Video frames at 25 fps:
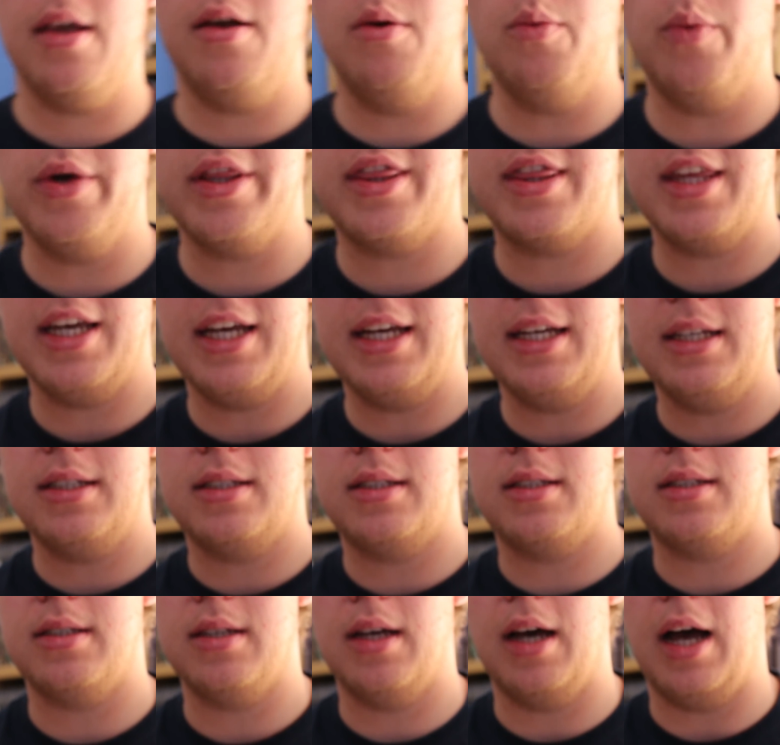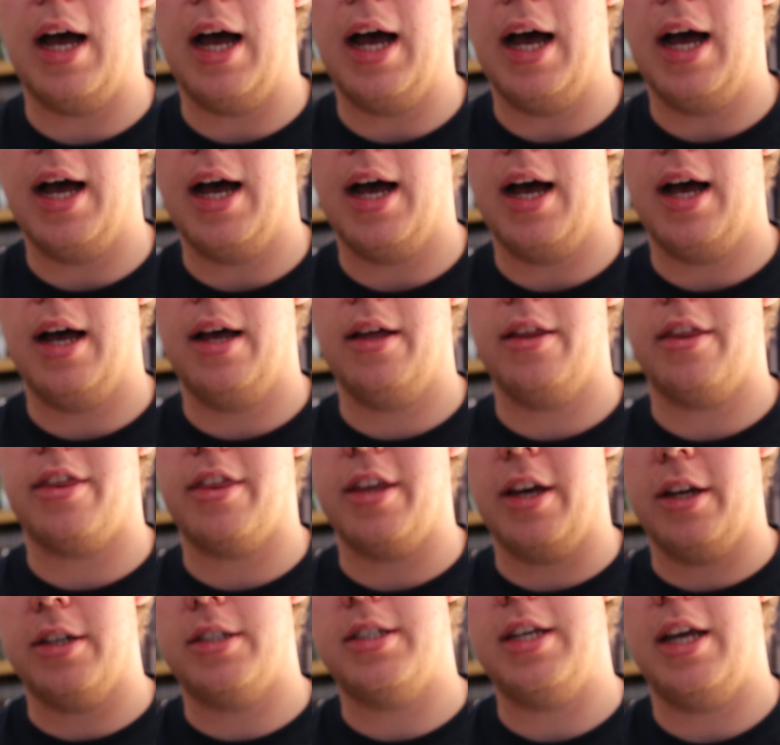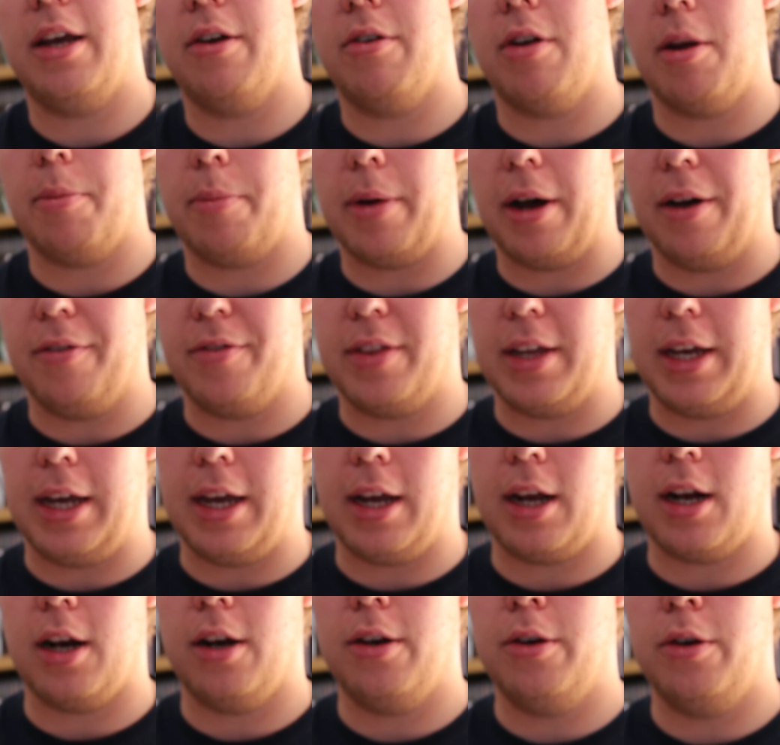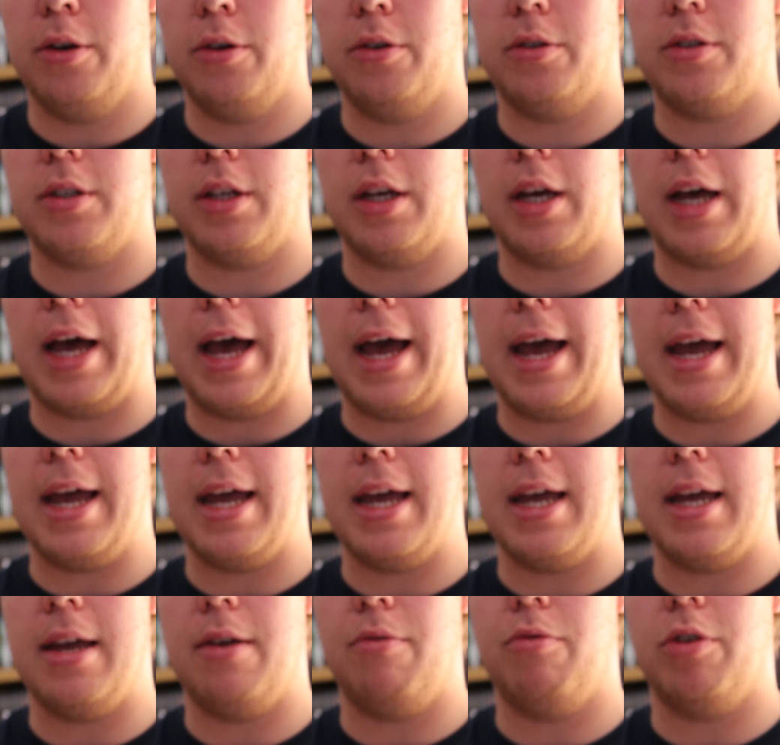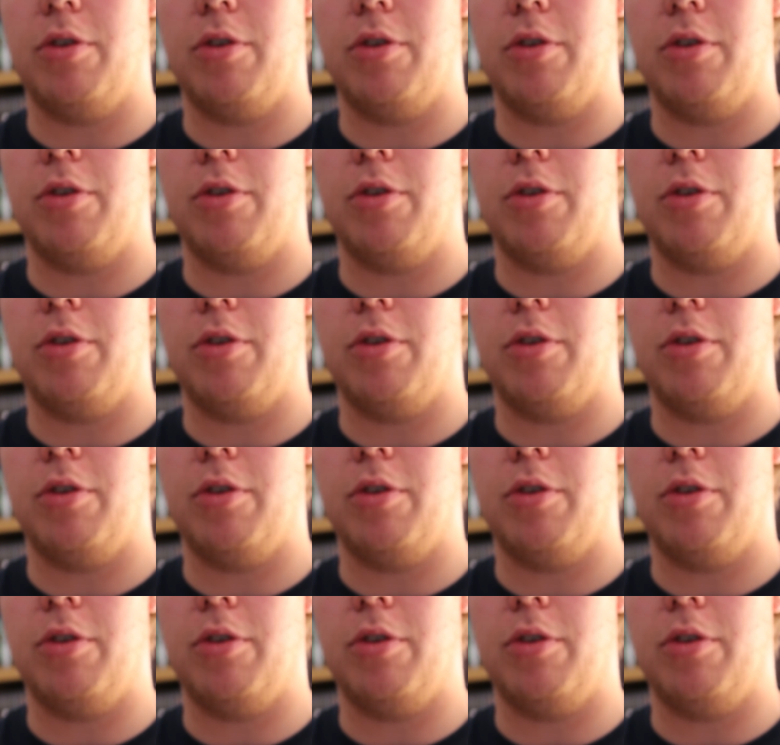with these 3rd tier and above, they include a